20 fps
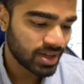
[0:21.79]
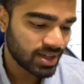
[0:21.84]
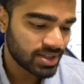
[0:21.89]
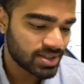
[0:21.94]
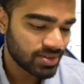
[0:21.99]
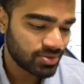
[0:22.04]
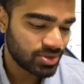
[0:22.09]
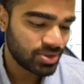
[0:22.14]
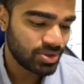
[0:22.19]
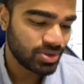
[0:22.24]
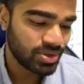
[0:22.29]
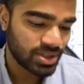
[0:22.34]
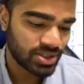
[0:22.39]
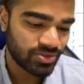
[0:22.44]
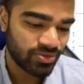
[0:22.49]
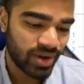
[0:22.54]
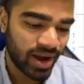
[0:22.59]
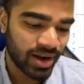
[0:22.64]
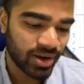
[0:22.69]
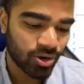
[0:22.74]
have to do is
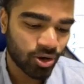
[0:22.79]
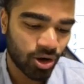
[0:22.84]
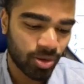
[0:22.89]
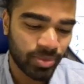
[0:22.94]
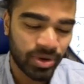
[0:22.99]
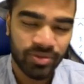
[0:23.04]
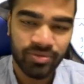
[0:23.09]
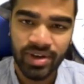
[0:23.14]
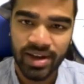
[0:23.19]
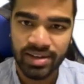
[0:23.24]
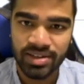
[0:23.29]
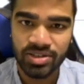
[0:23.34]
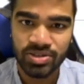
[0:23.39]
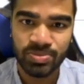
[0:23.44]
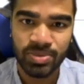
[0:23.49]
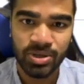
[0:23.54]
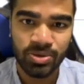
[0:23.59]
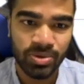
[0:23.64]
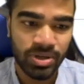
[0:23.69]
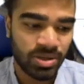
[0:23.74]
find common factors
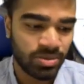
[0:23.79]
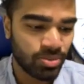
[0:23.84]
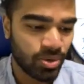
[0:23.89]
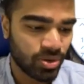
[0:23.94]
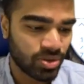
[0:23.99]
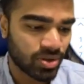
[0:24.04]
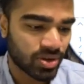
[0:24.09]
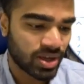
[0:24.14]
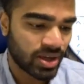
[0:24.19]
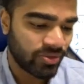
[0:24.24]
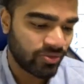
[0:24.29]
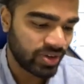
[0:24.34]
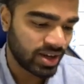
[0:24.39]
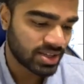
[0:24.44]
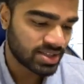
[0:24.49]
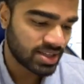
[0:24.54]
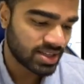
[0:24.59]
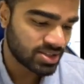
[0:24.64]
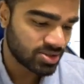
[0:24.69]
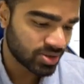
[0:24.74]
between both. Okay, first
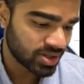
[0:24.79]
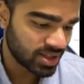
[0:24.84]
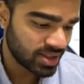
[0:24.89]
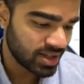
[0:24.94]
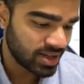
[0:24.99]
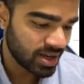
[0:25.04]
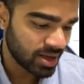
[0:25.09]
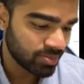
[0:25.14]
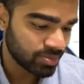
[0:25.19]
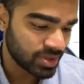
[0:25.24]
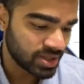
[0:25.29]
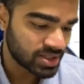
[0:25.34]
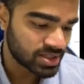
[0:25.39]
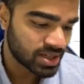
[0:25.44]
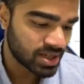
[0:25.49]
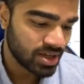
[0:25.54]
let's look at the numbers.